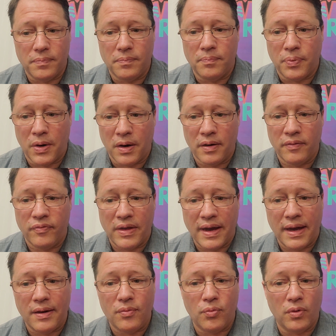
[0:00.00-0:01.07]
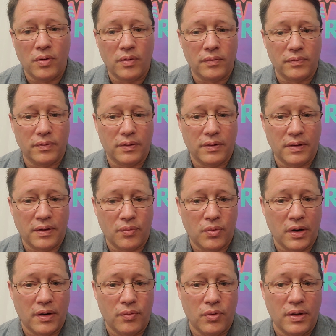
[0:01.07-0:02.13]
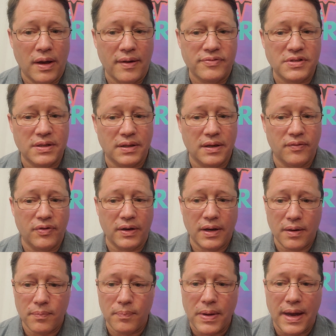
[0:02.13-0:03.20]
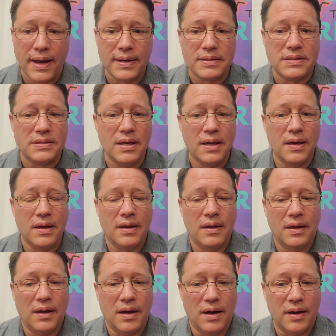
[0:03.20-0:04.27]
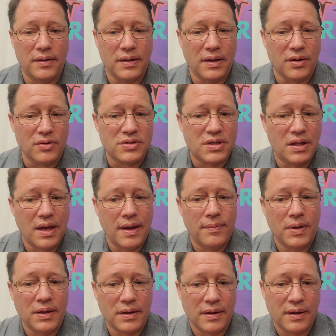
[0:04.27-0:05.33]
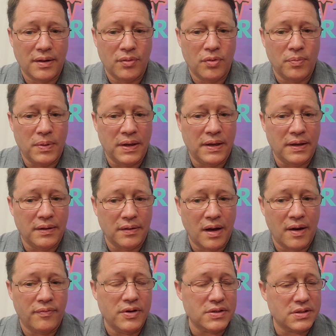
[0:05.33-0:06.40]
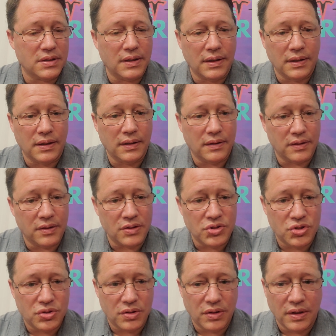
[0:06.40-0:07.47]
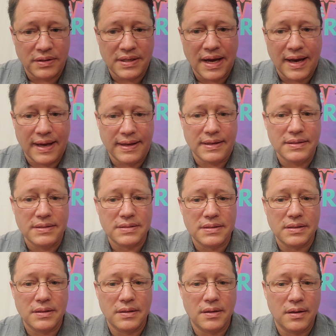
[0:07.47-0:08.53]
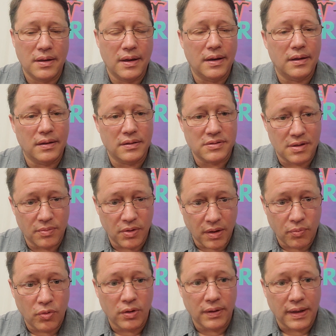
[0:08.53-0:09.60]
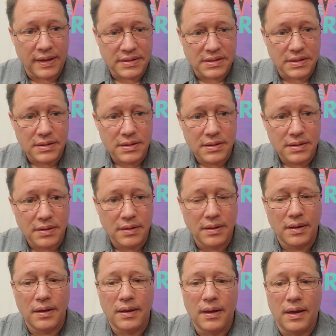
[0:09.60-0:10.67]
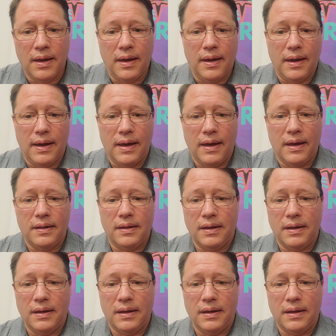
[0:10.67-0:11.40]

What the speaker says: Part of that where it will have significant impacts on the Earth's climate and will be obviously the tides. Some of them will lessen. And